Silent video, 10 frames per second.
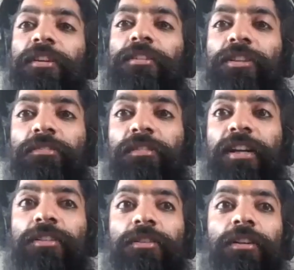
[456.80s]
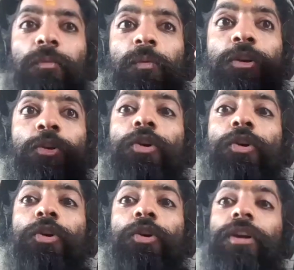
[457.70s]
the right way to look
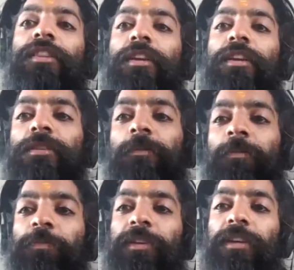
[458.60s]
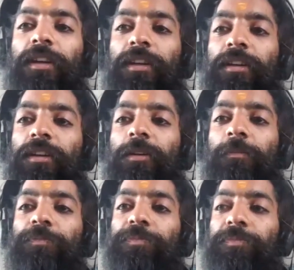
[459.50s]
at things. And
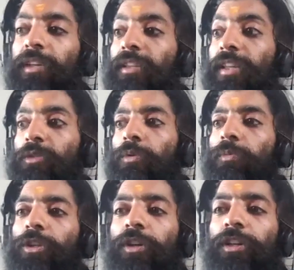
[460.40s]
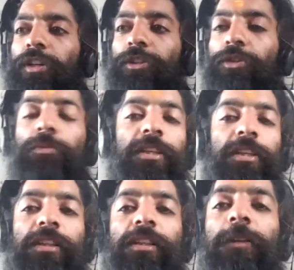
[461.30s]
that's what we're trying to do
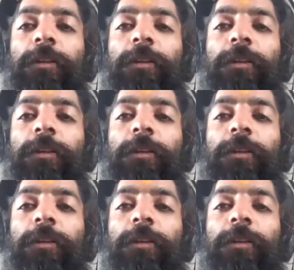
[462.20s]
basically.